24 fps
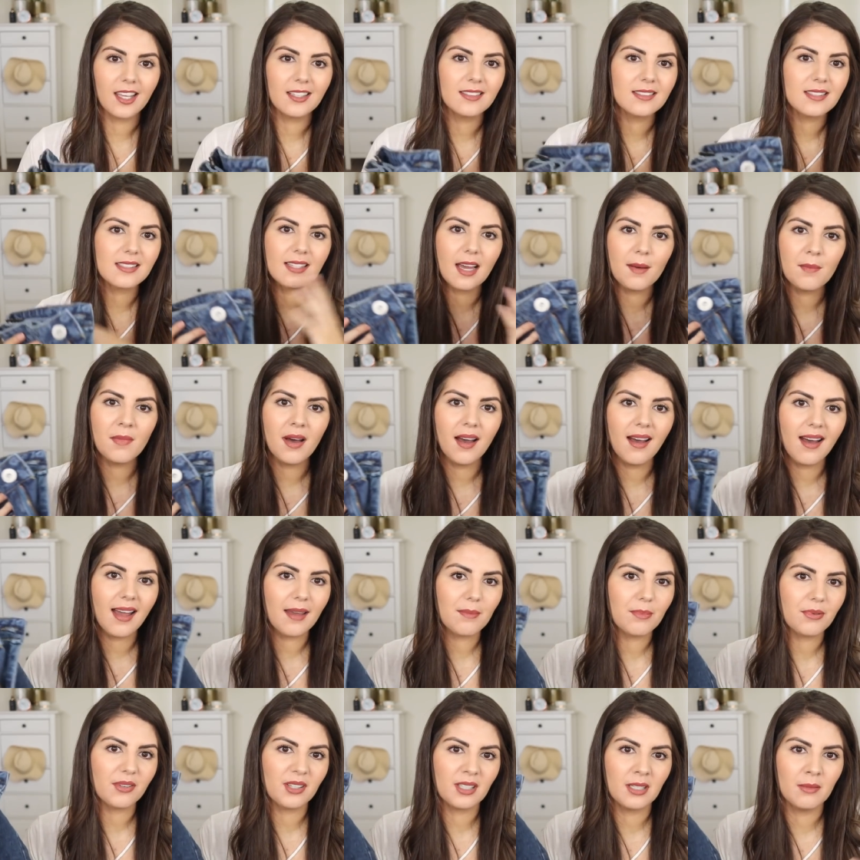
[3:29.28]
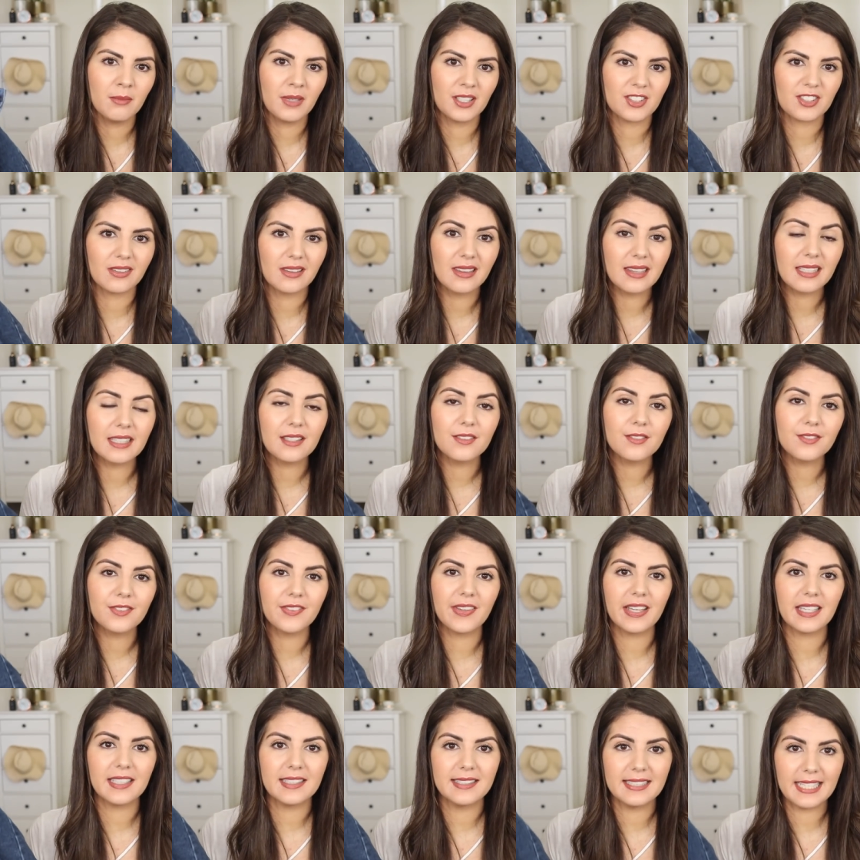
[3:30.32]
In summer, I pretty much live
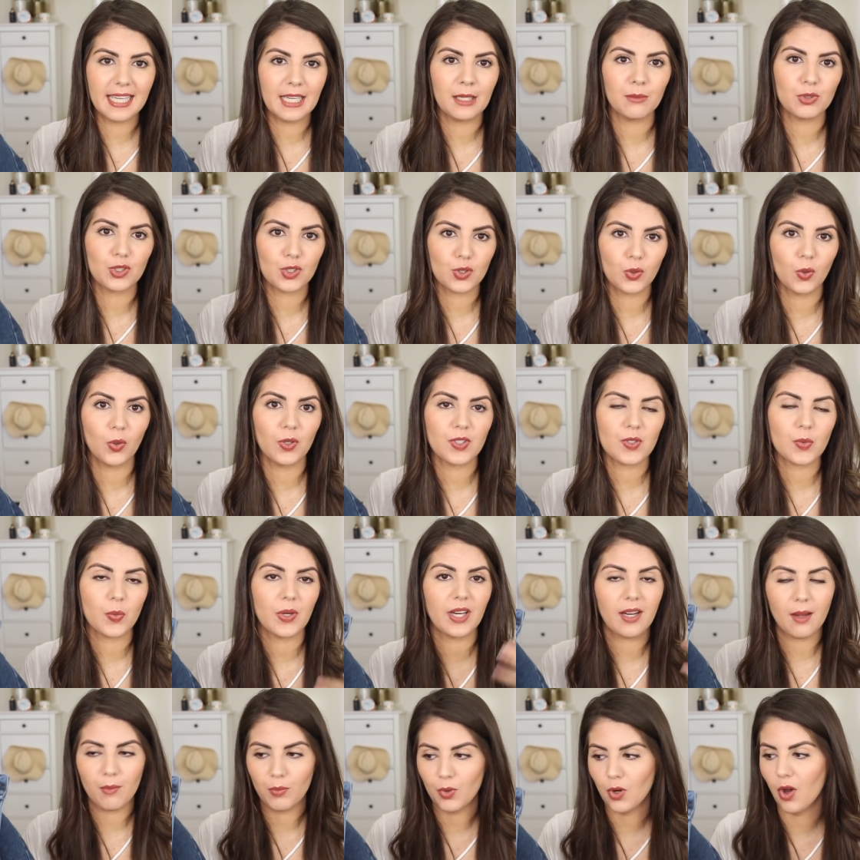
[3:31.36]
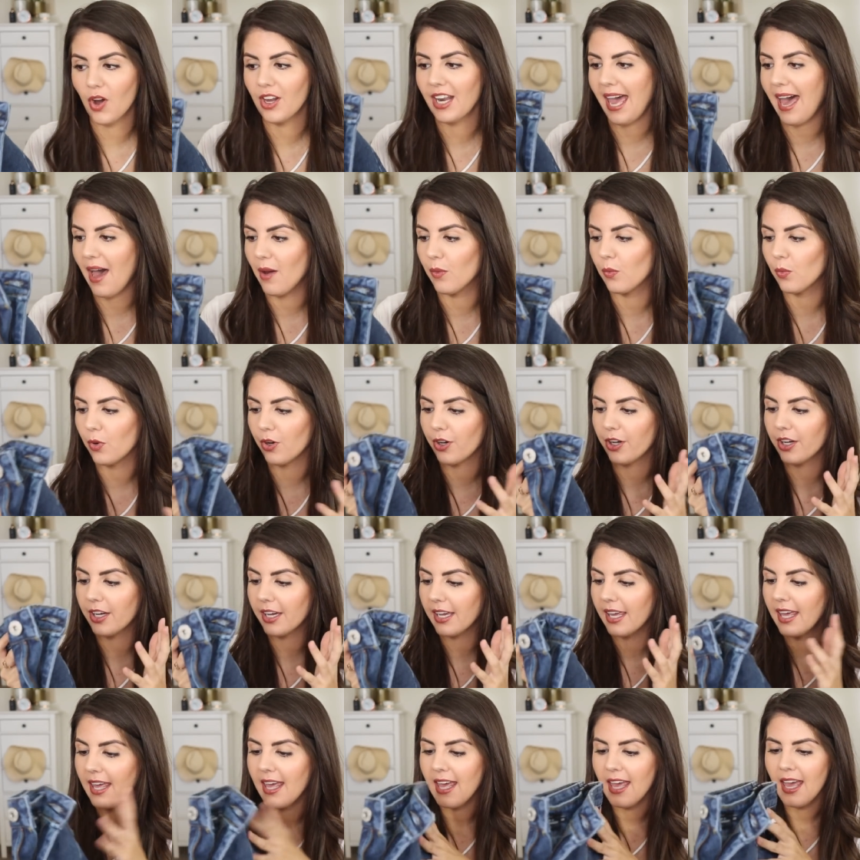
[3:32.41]
in denim shorts when I'm not at
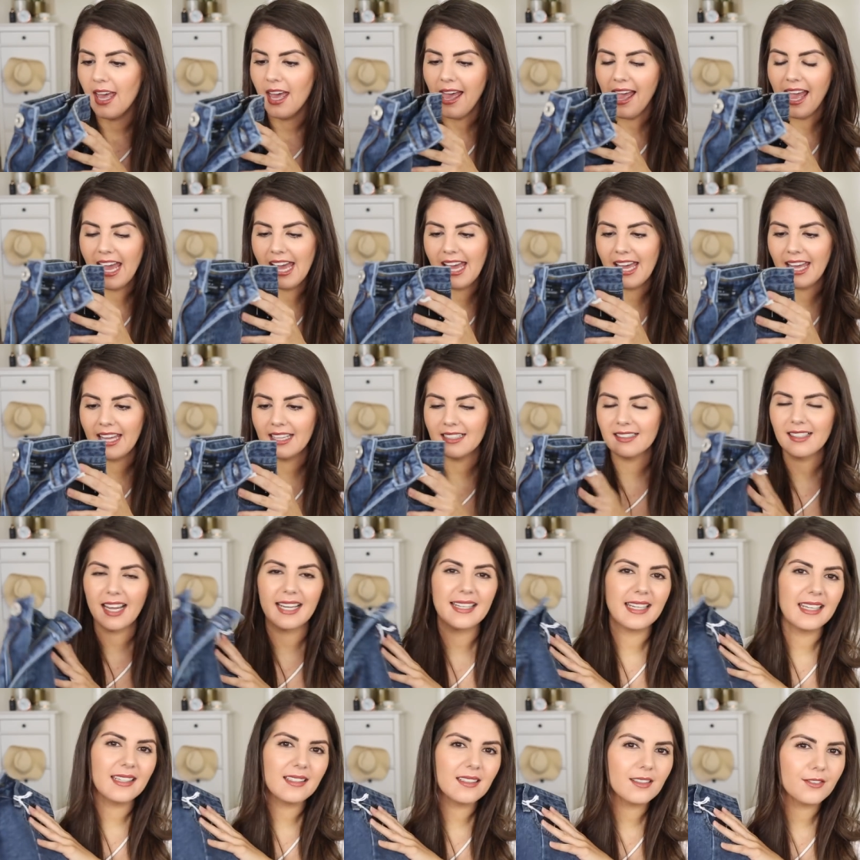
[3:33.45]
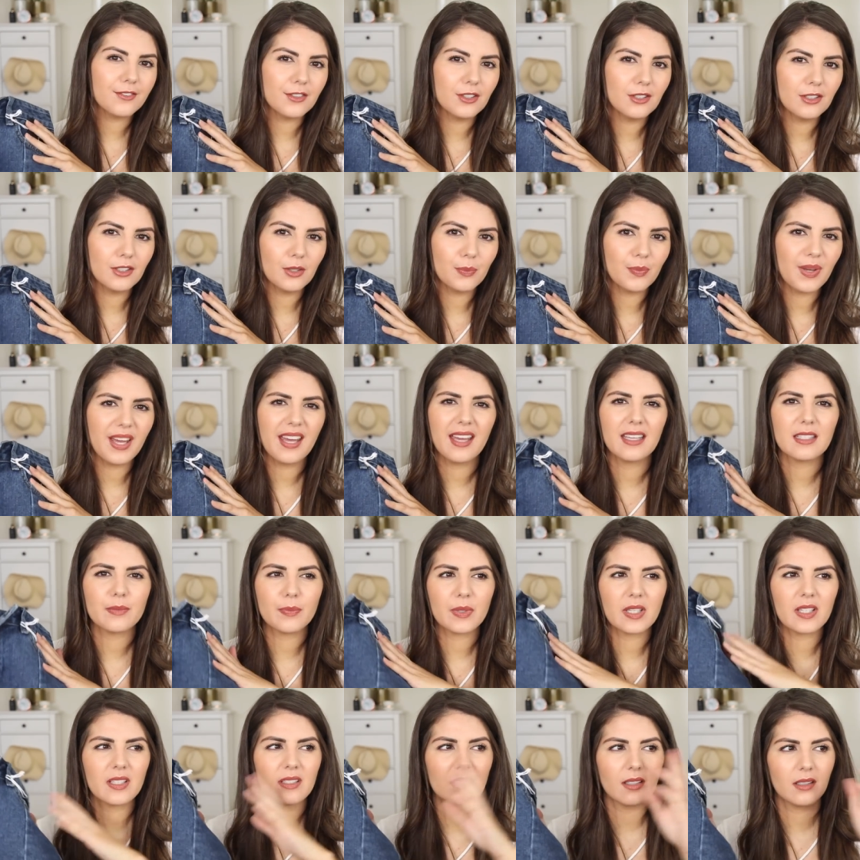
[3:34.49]
work, and I needed a few new pairs
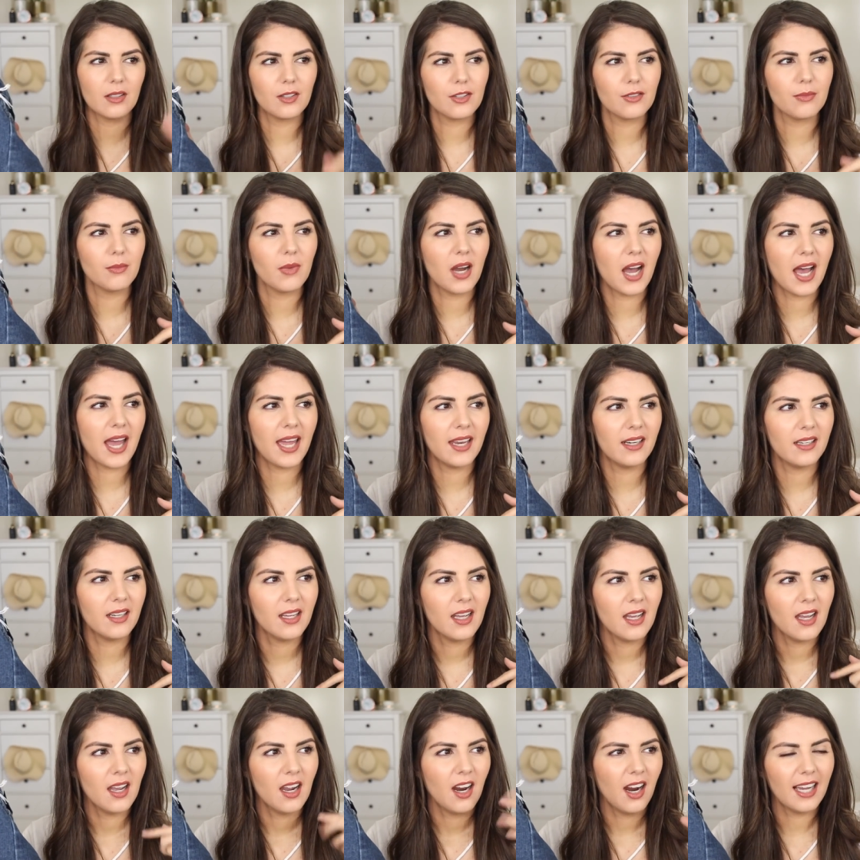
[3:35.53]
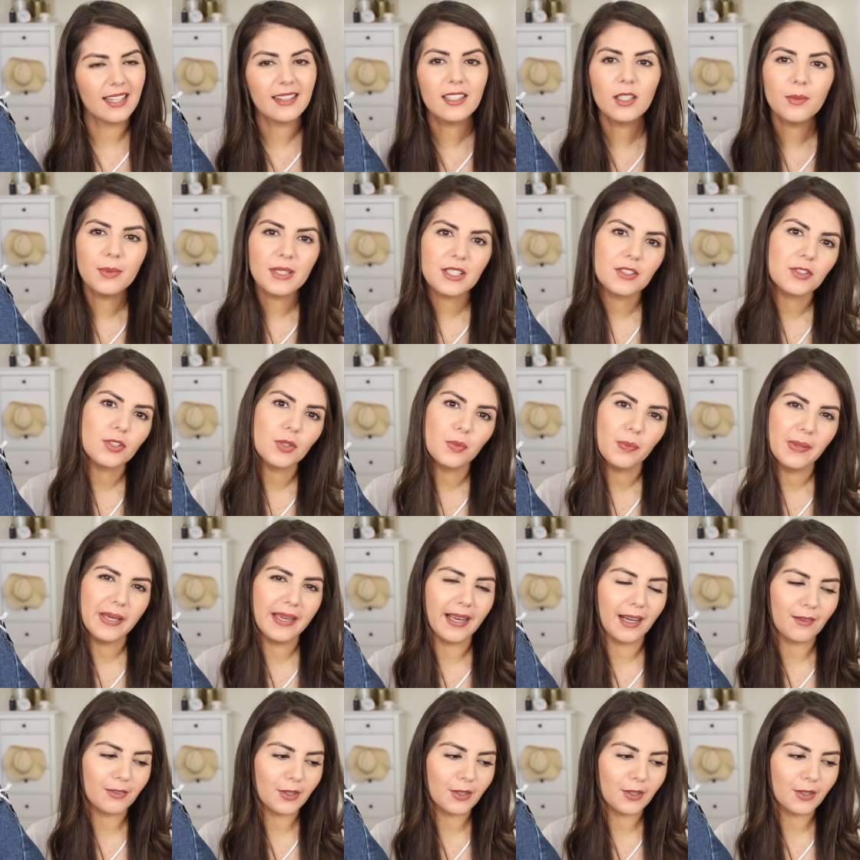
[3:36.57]
because a lot of mine are a little bit too big.